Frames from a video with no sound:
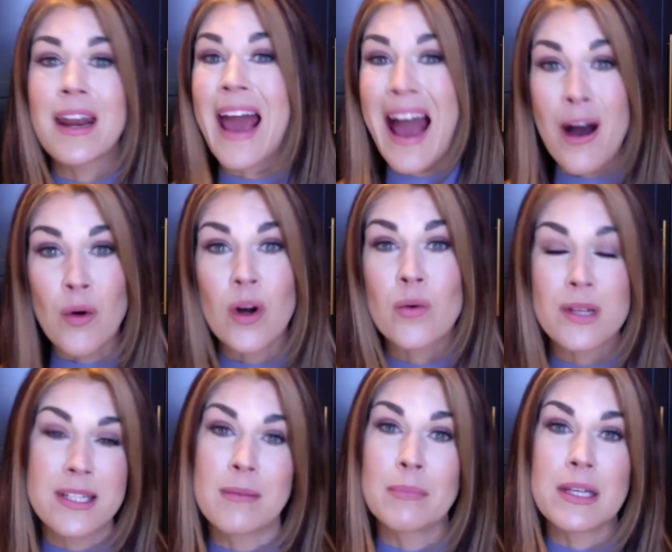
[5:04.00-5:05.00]
hour with
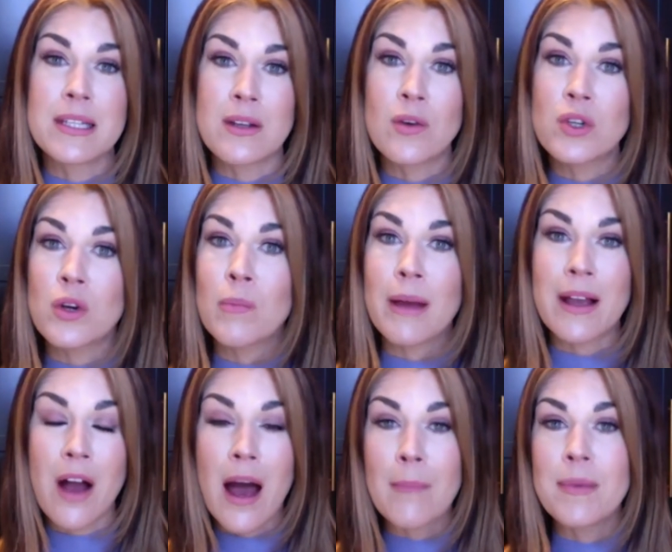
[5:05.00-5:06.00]
Simply Social by
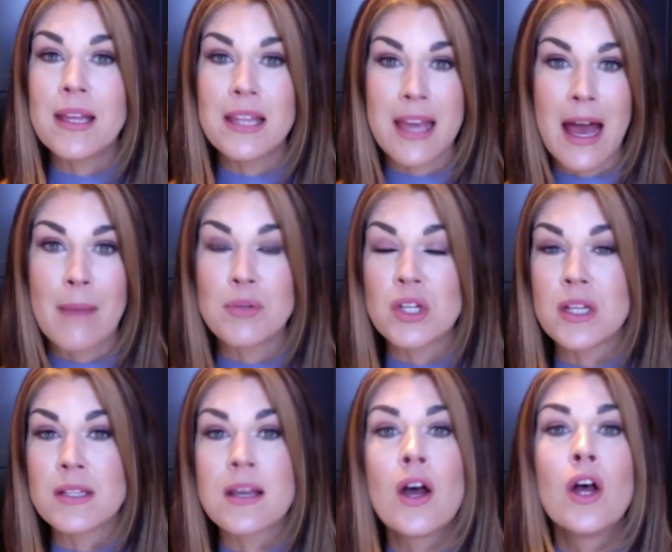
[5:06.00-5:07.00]
copying the
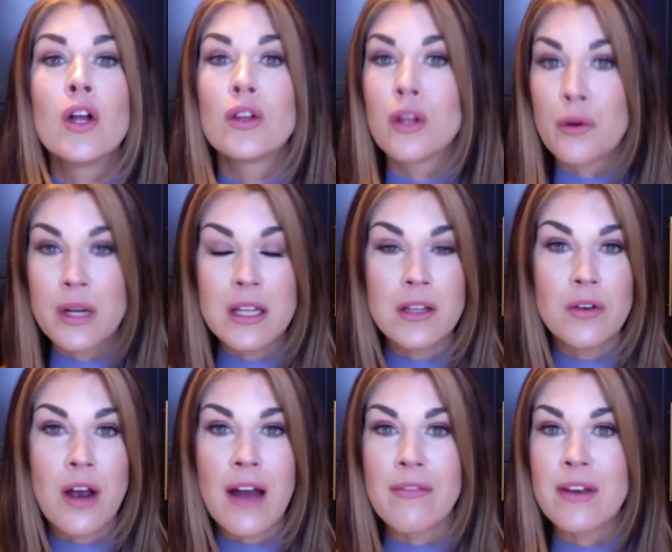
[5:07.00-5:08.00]
captions, loading the
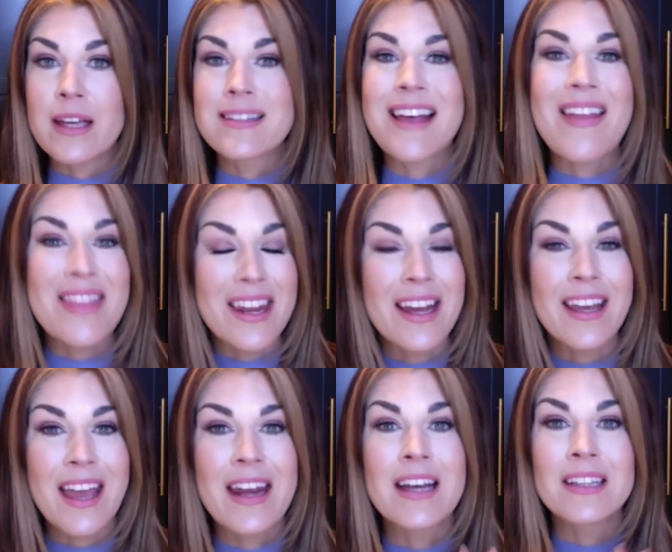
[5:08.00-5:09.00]
graphics, and then
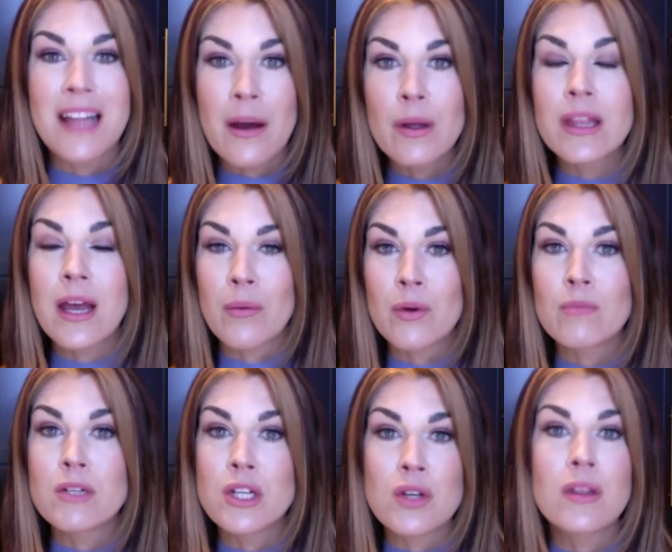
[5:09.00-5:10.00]
again, allowing that room
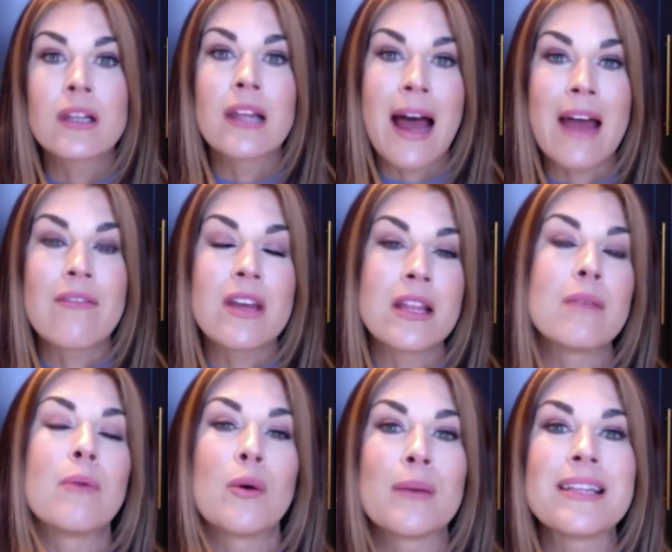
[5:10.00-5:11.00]
to do the live in the
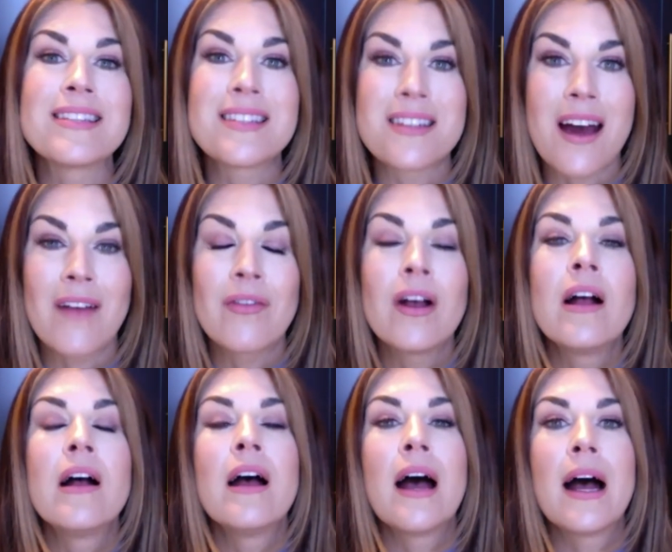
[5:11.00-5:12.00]
moment stuff.
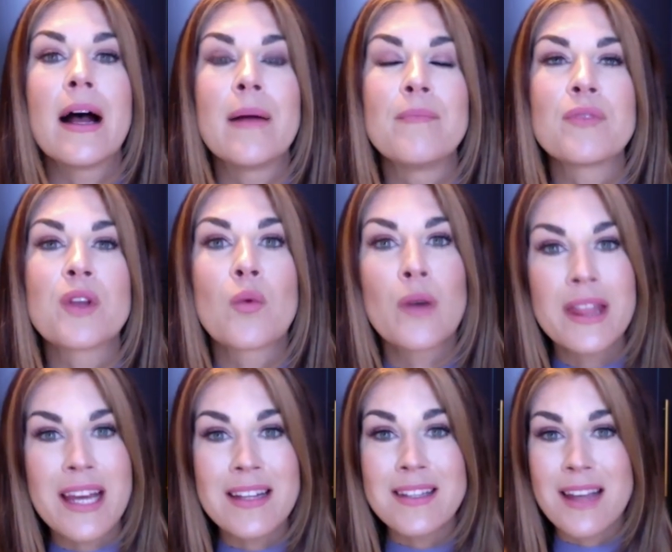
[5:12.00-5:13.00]
With
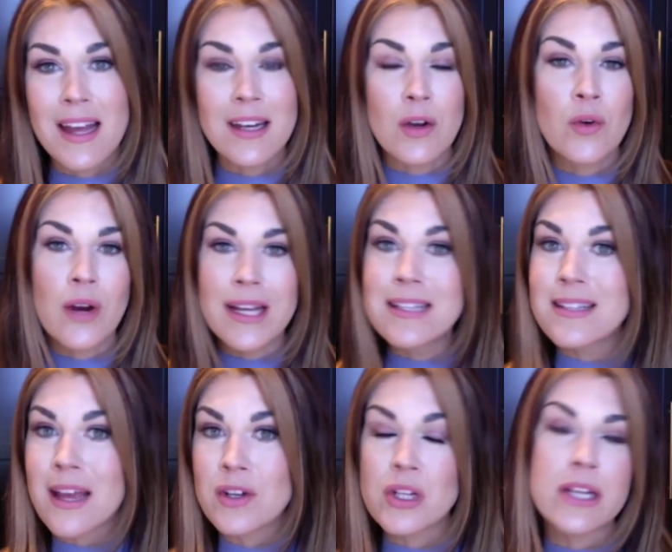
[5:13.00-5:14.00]
that said, great
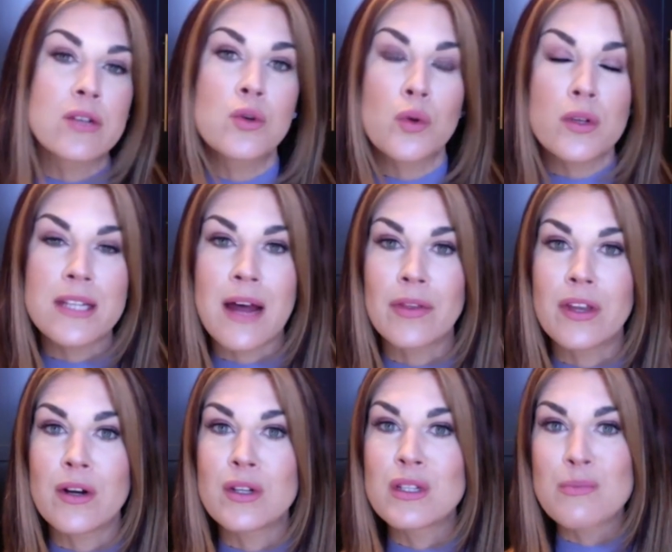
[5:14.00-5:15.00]
scheduling tools out
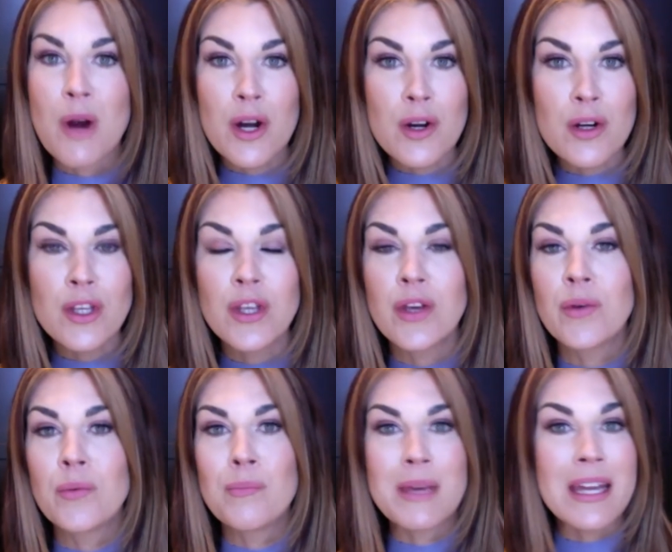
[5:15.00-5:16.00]
there,
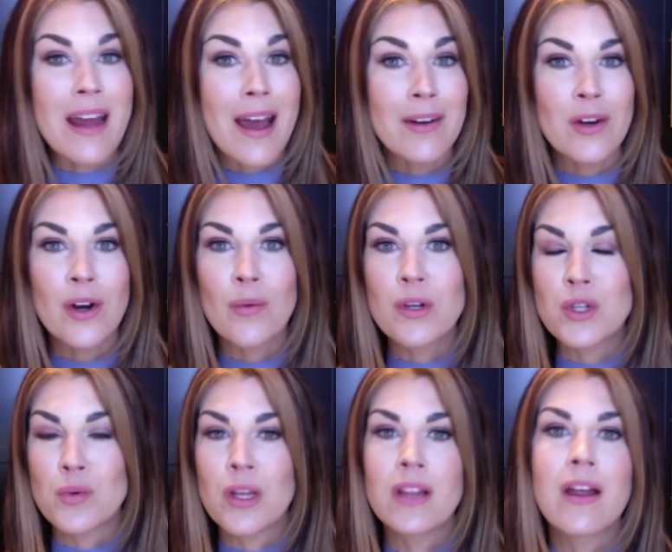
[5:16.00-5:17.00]
SmarterQ, Meet Edgar,
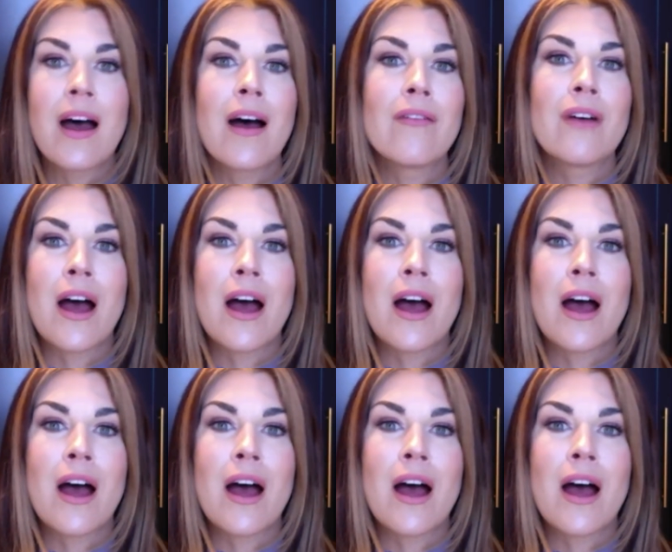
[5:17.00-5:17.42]
which we love.